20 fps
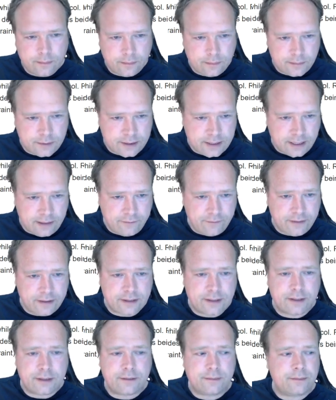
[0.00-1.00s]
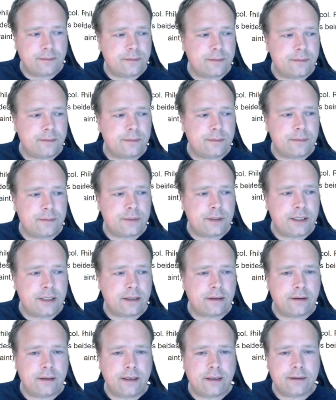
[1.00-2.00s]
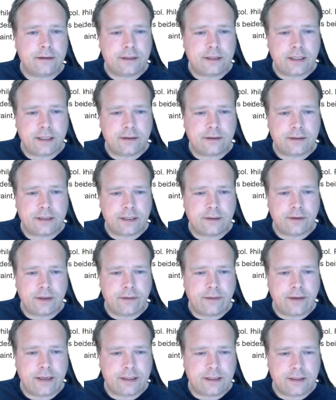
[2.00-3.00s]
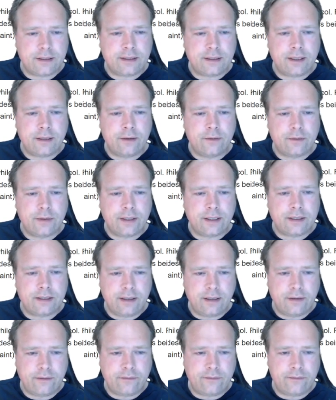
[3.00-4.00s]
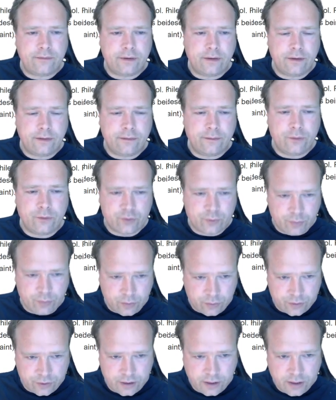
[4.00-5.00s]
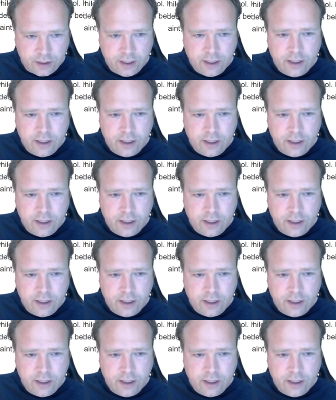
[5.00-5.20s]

side effects, secondary actions, then you would actually have use post.